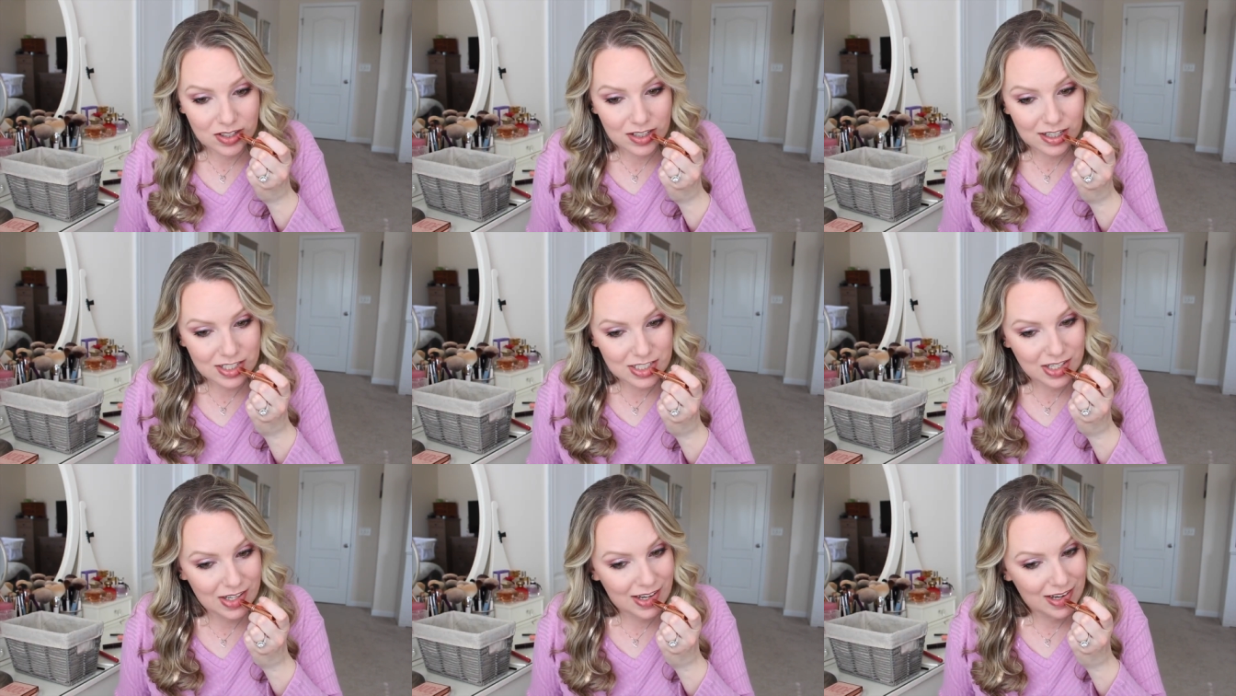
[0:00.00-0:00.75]

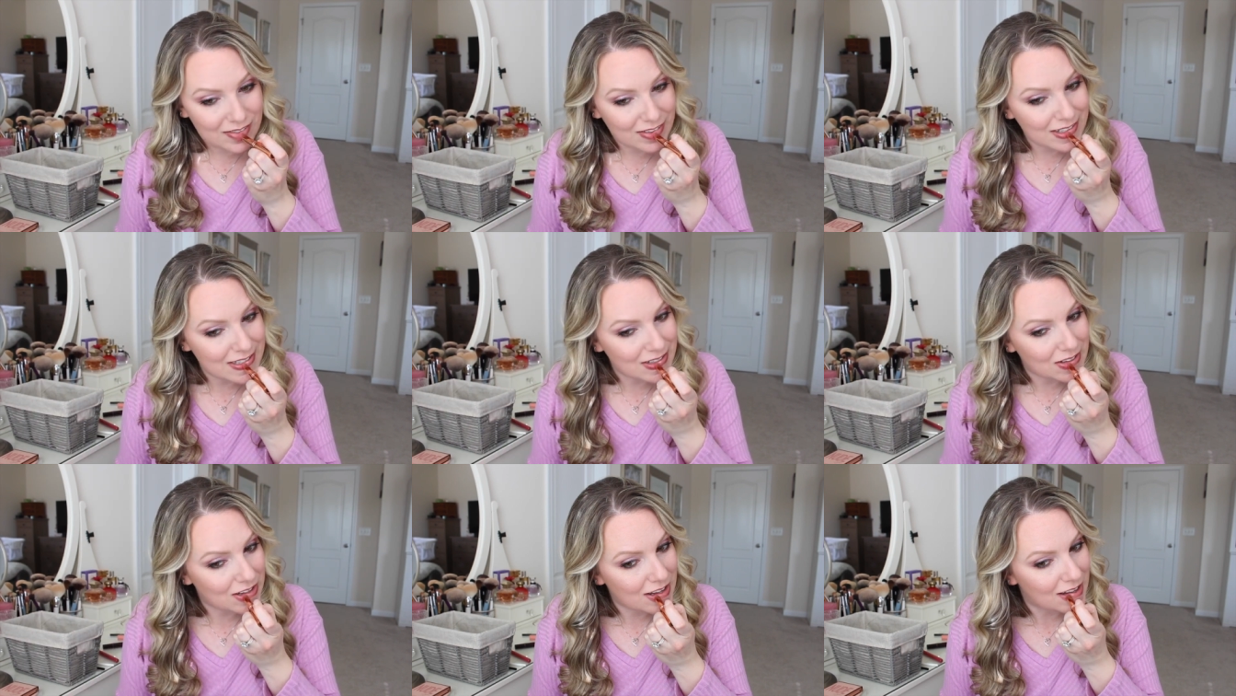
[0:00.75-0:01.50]
collection, every
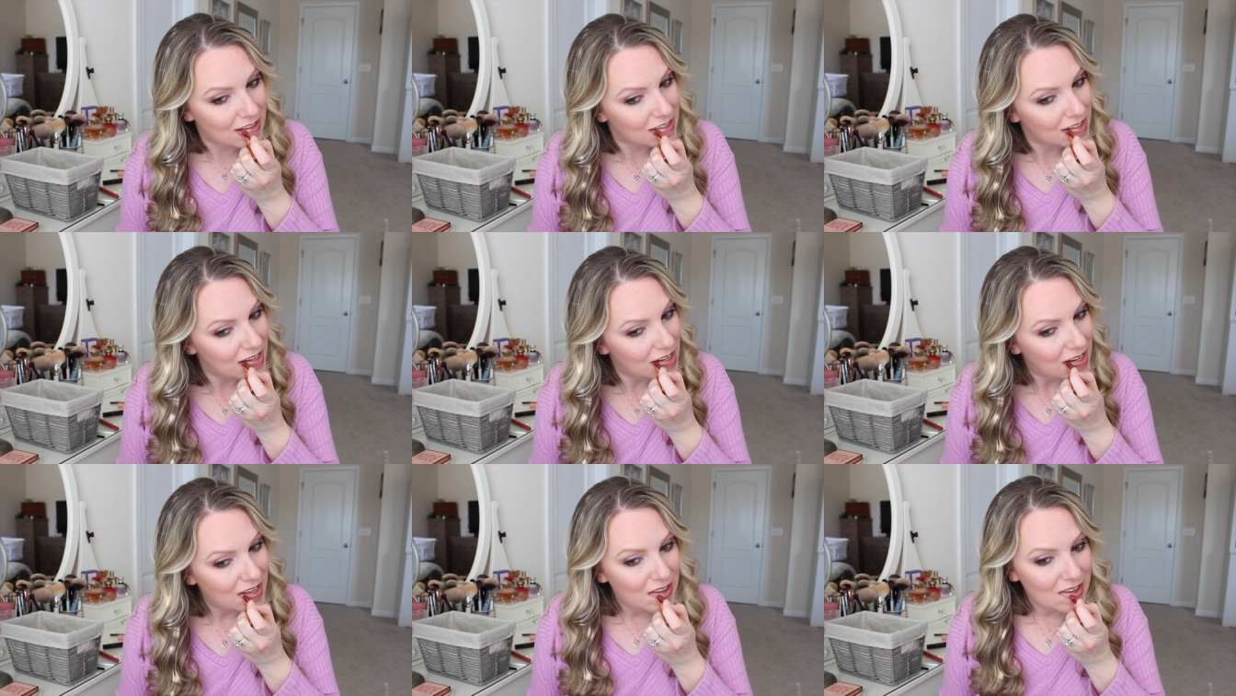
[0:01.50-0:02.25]
single
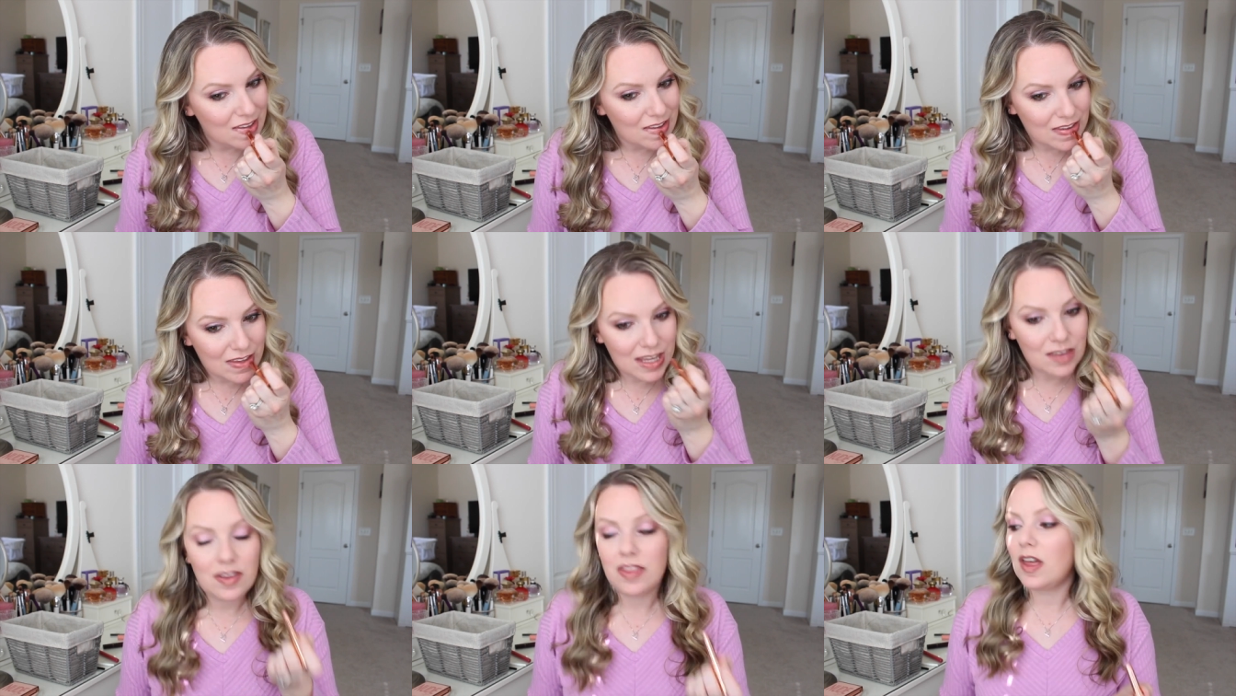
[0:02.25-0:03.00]
color,
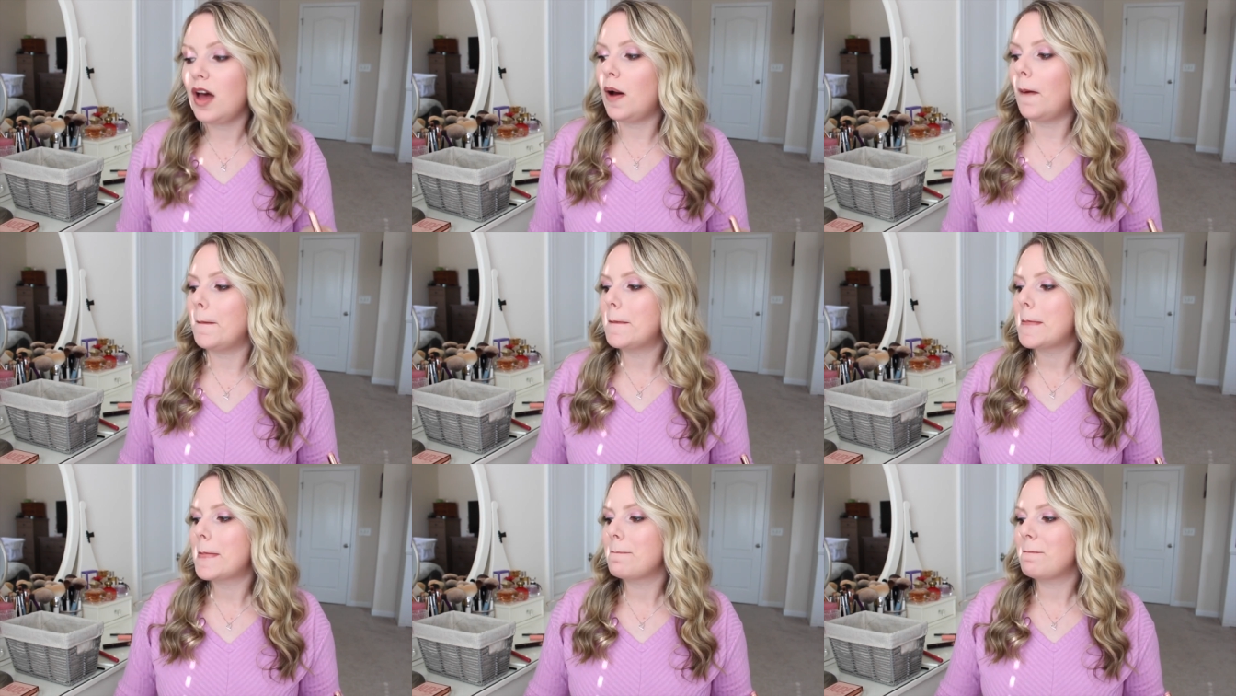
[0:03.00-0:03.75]
even though
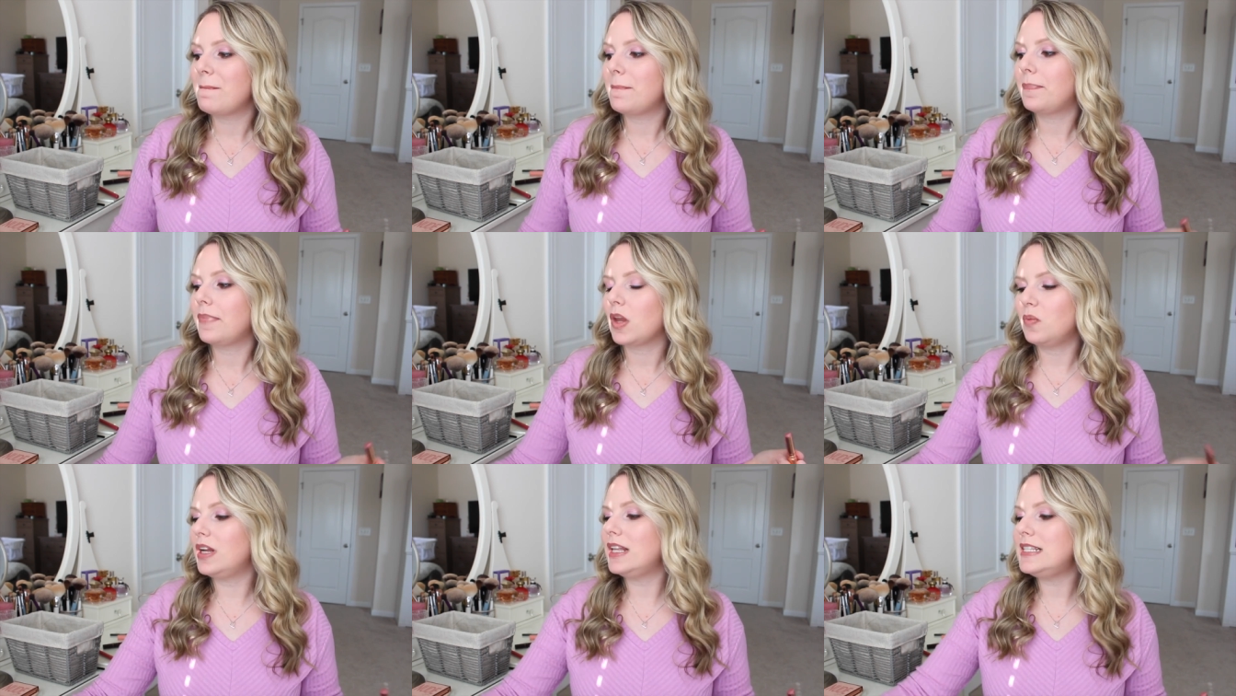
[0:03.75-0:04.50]

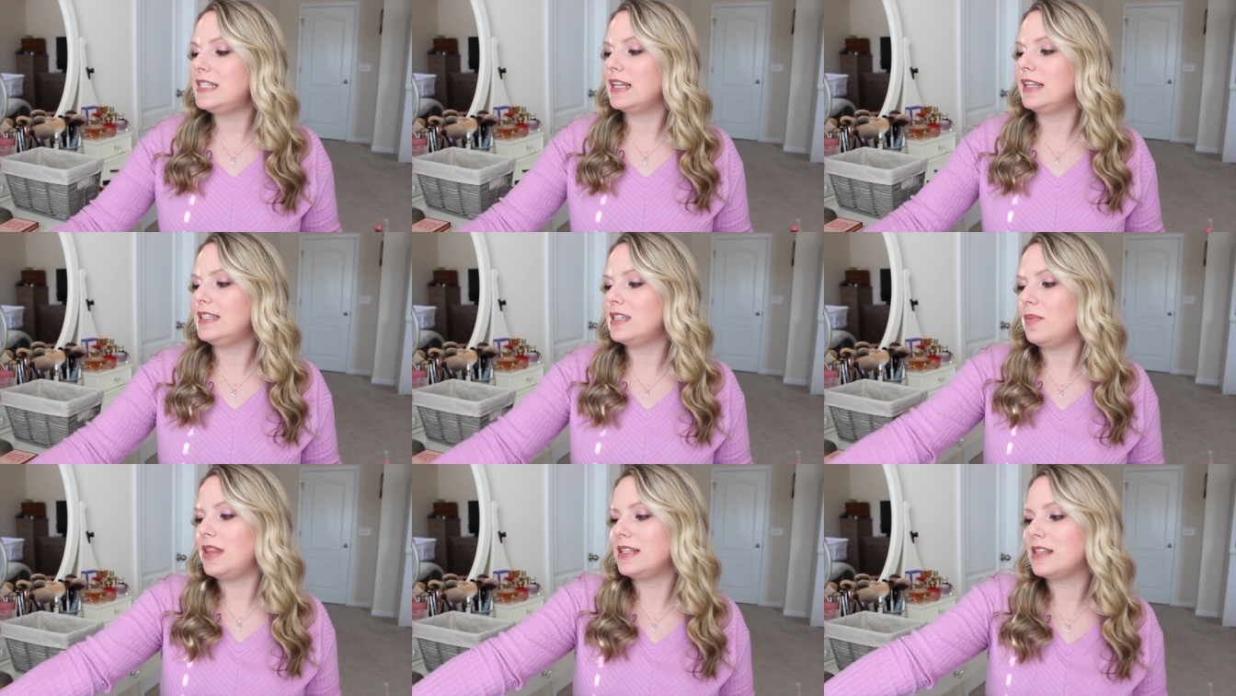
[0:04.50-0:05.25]
realistically
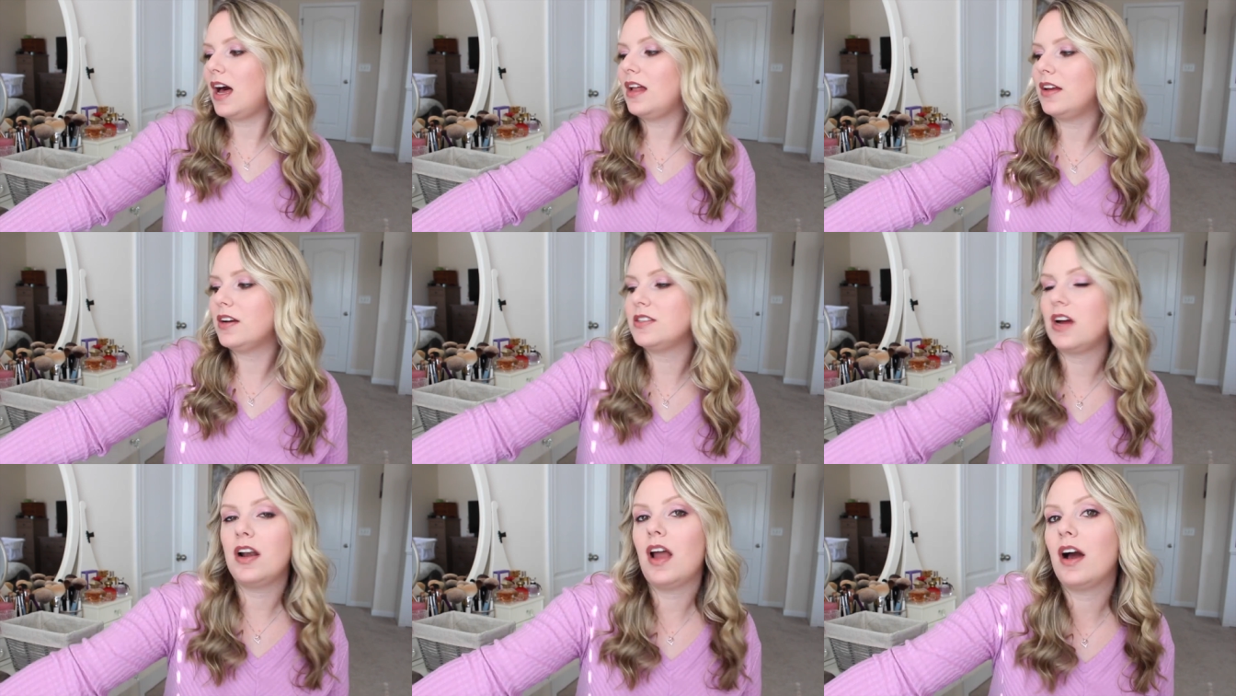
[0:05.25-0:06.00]
some of these
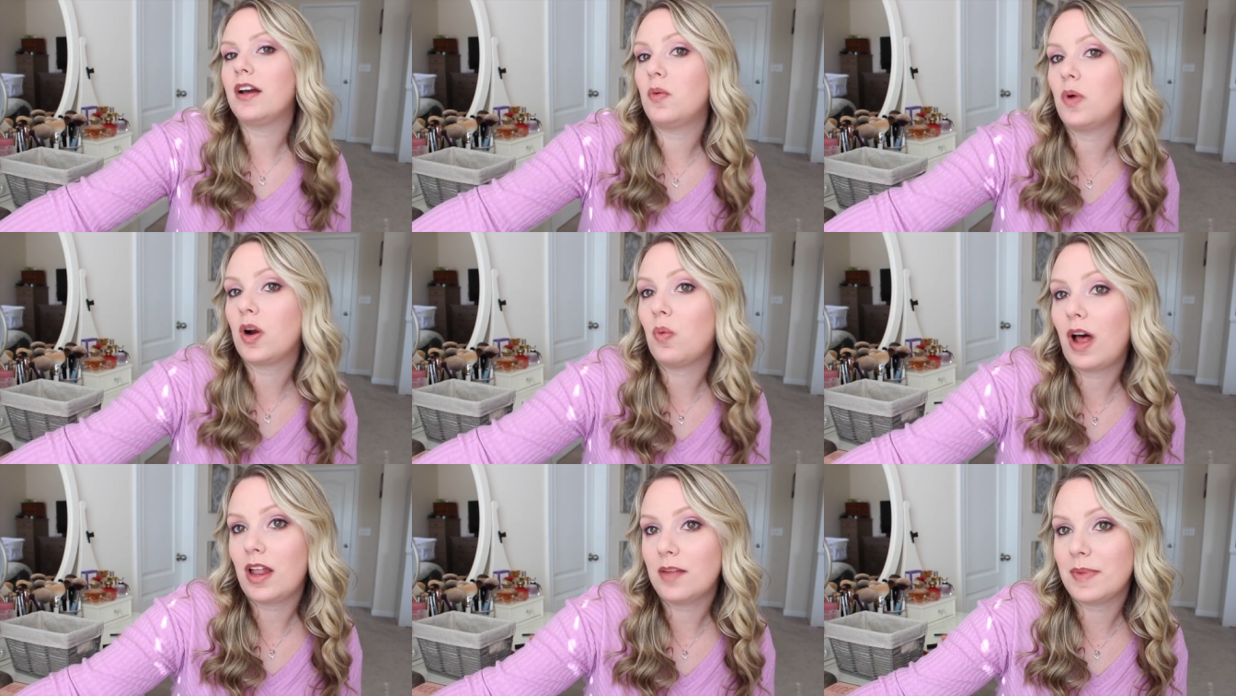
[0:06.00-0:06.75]
colors are not going to work
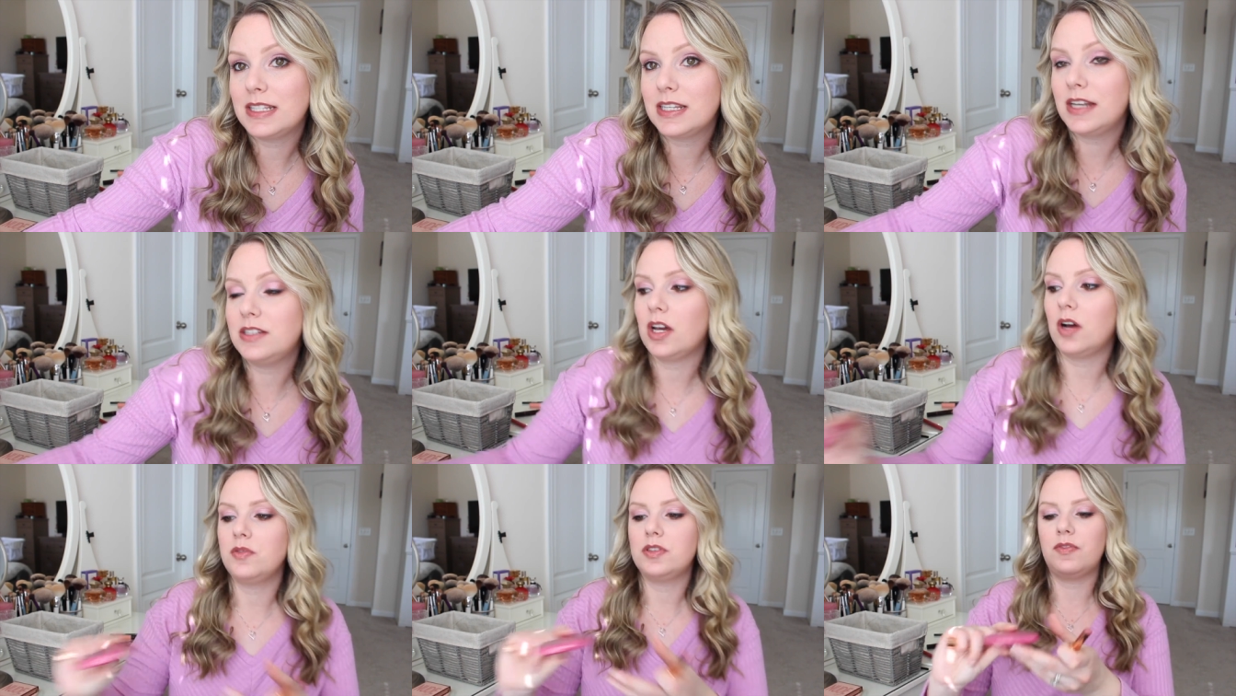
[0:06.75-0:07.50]
well on my skin tone.